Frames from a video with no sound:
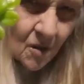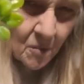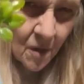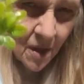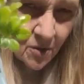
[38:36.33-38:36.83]

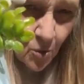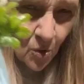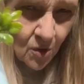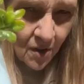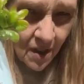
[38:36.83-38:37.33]
My
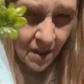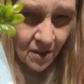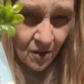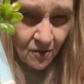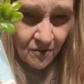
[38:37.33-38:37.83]
daughter and
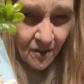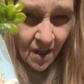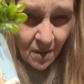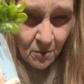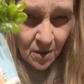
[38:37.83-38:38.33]
her
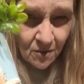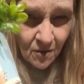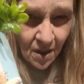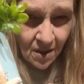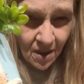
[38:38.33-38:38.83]
family
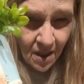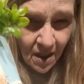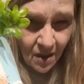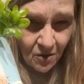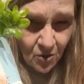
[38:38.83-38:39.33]
running a
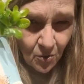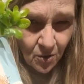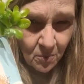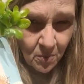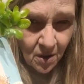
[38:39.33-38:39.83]
house
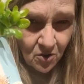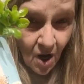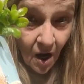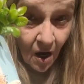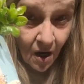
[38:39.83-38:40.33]
on the beach.
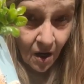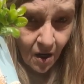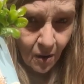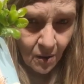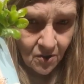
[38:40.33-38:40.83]

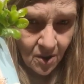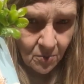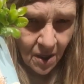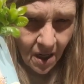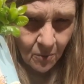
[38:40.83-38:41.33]
Oh, in
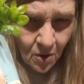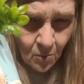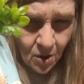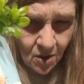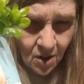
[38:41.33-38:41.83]
September, and
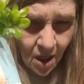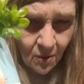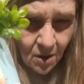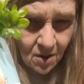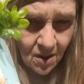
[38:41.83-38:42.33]
we are
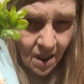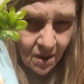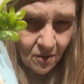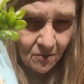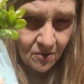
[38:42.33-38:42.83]
going
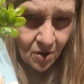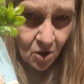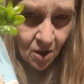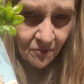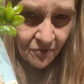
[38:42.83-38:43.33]
down.
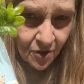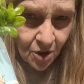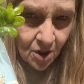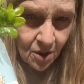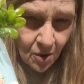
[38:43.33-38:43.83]
Good for
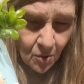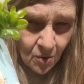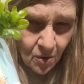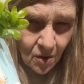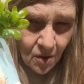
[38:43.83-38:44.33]
you.
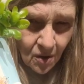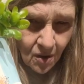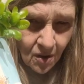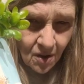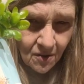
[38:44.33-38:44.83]

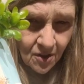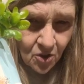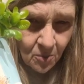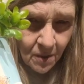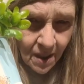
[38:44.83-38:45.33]

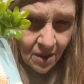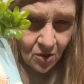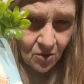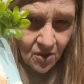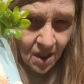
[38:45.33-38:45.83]
Did you make
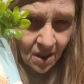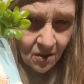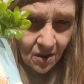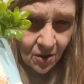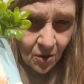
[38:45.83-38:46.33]
your sand
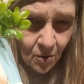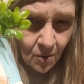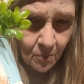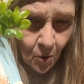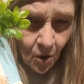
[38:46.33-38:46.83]
glitter or
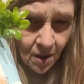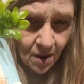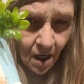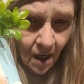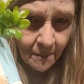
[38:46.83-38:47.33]
brought
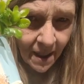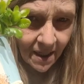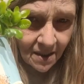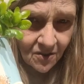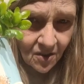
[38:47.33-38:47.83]
it? I
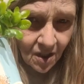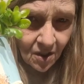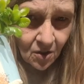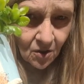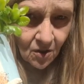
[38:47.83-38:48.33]
made it, Tina.